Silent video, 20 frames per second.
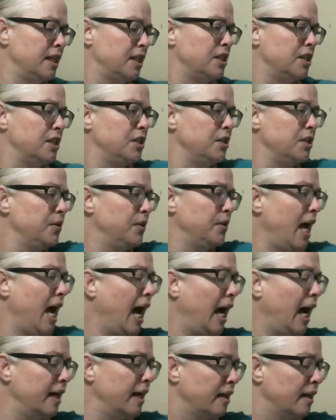to do
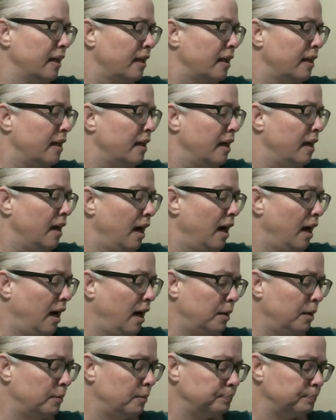that.
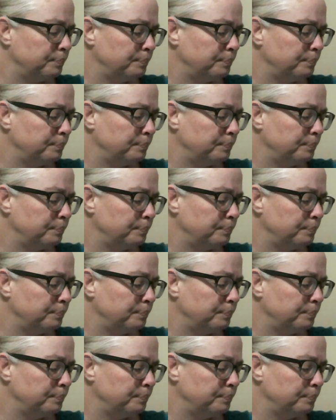All